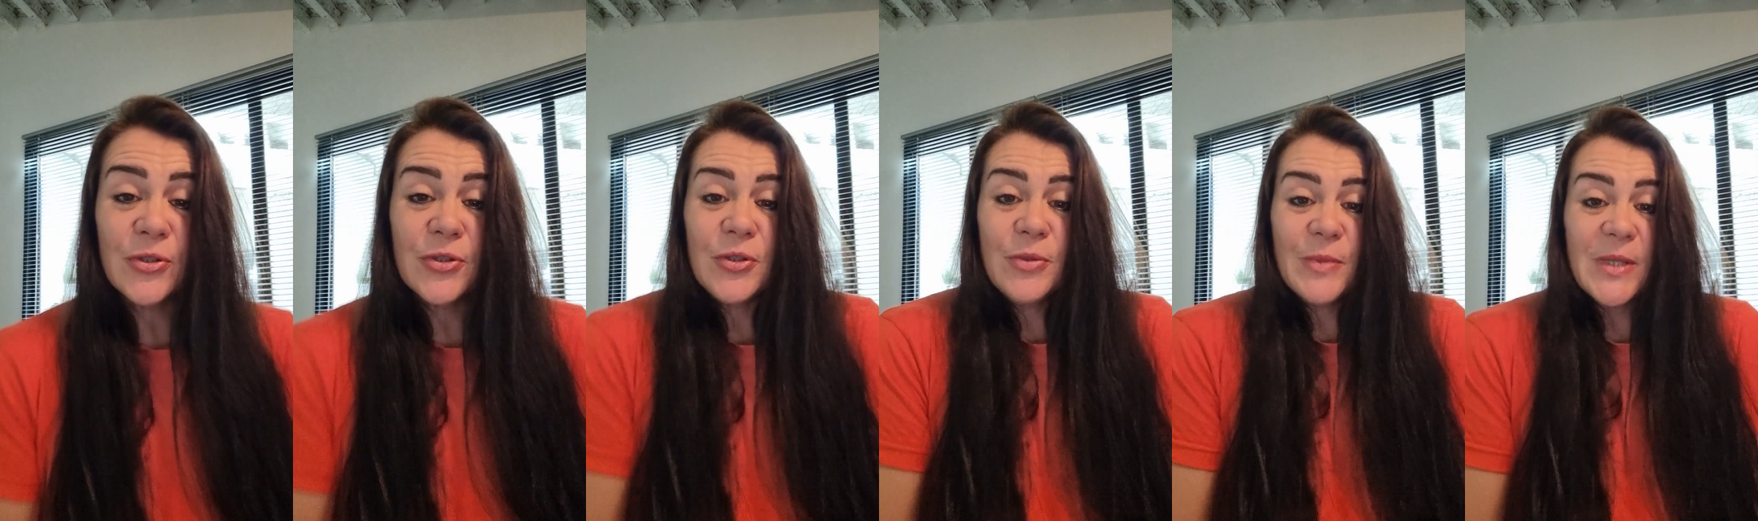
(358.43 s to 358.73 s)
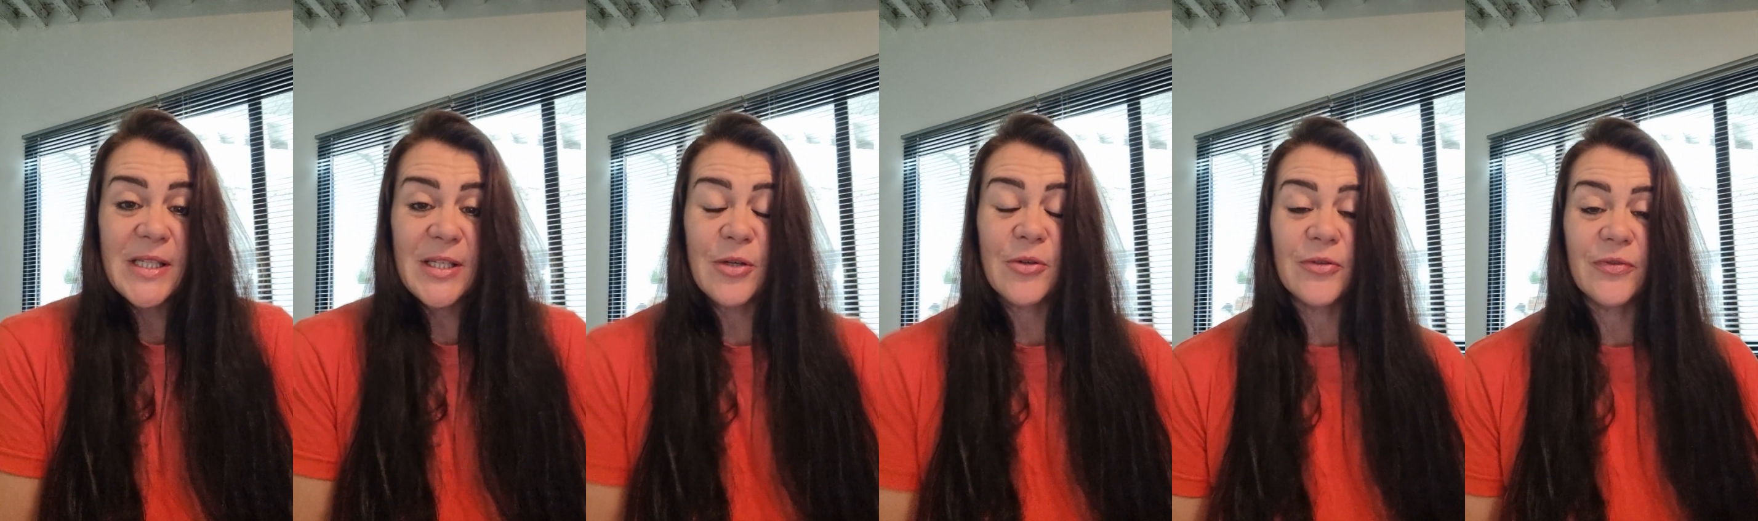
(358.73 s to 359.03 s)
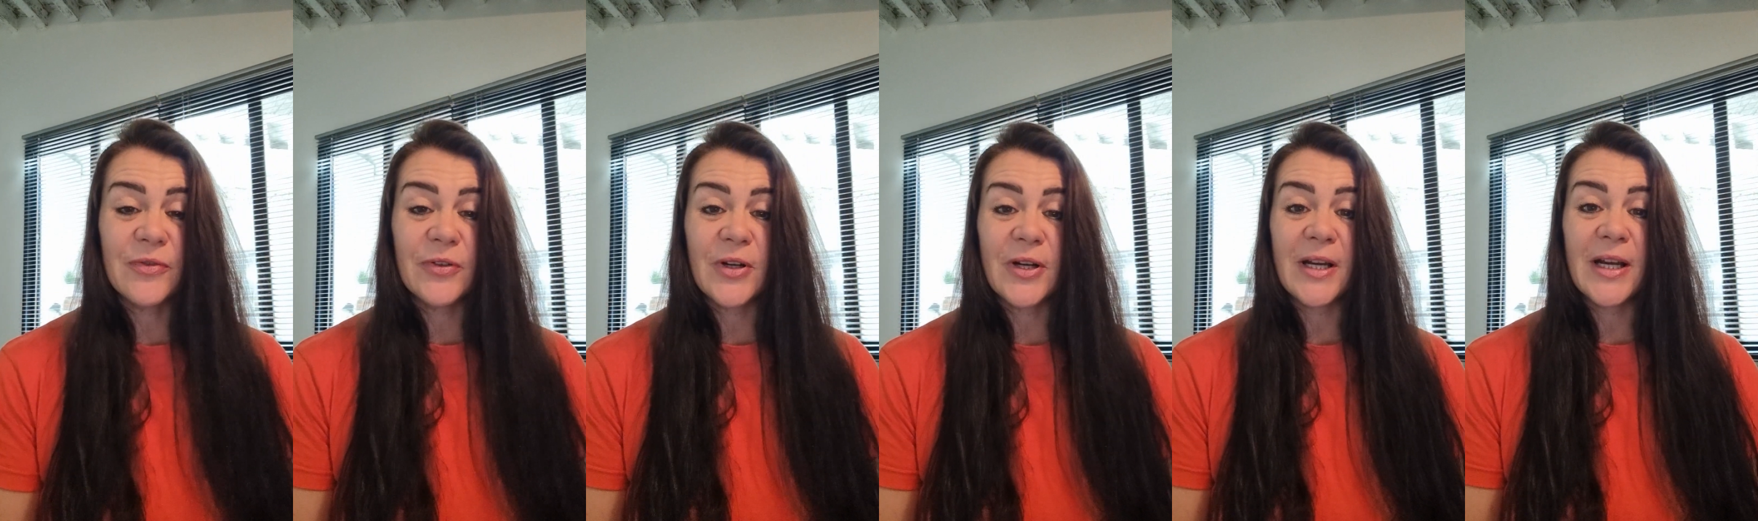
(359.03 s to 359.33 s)
to
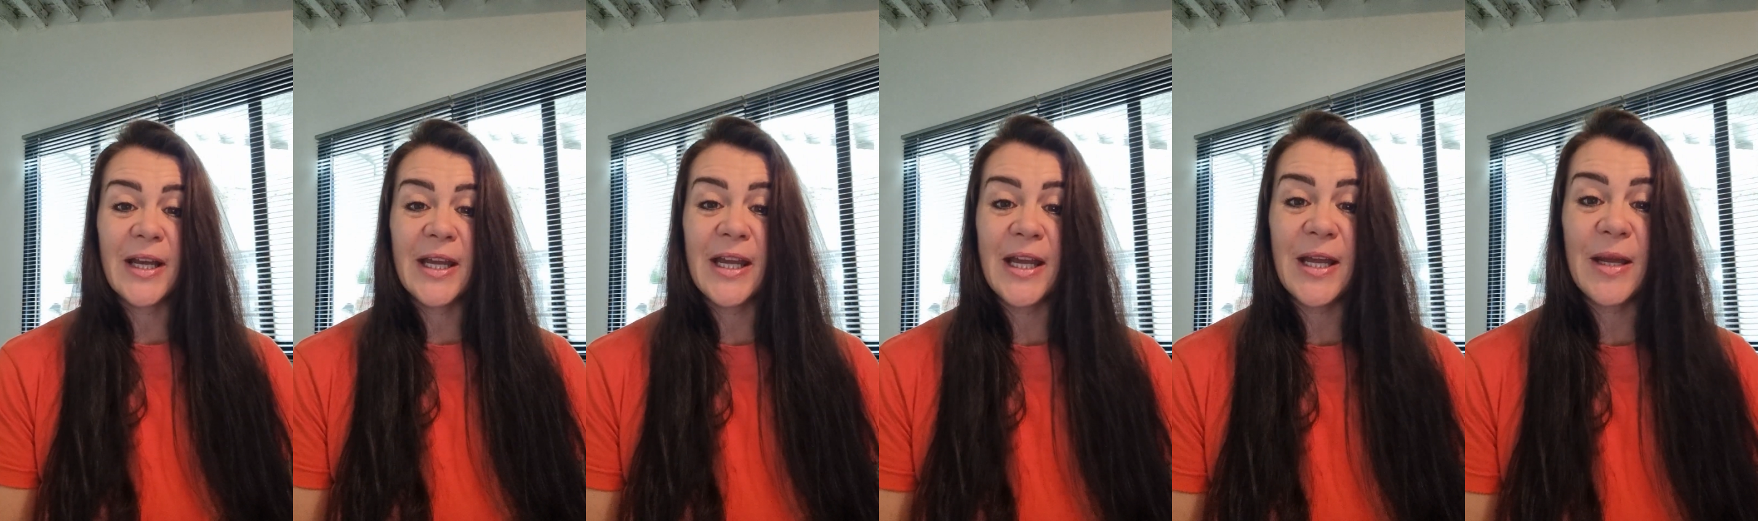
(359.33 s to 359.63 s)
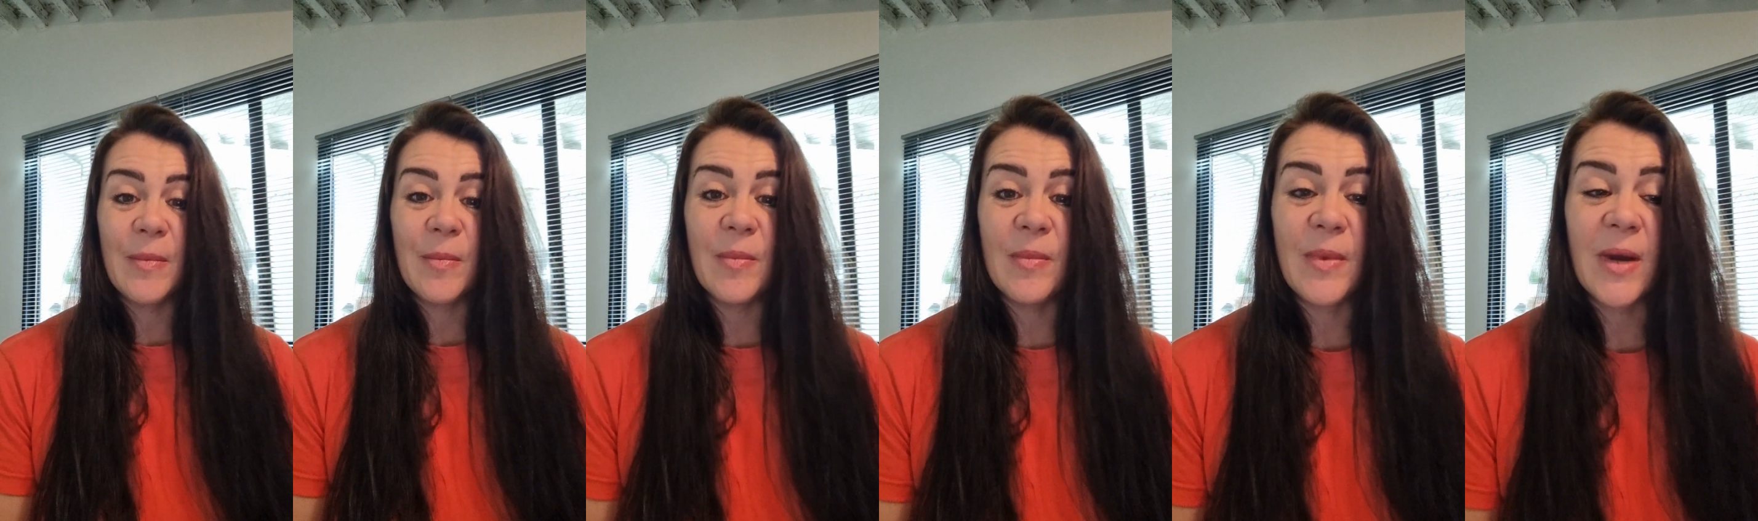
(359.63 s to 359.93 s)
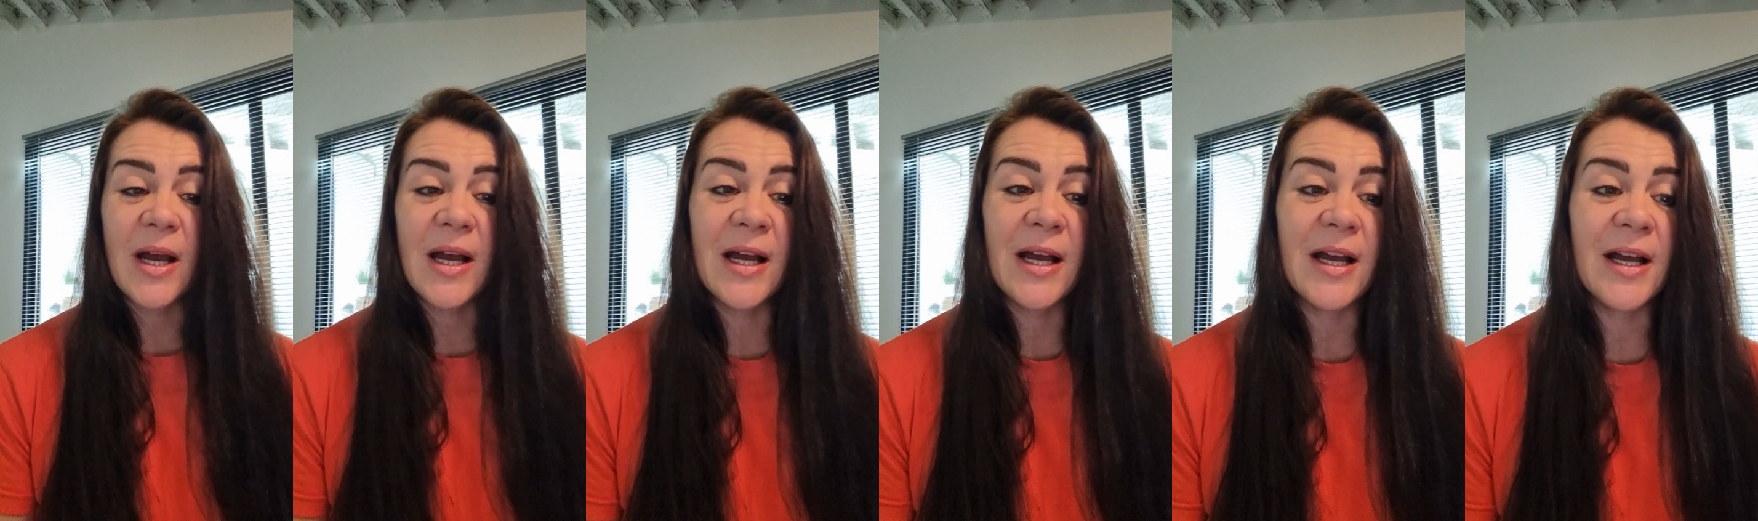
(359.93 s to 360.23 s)
myself, and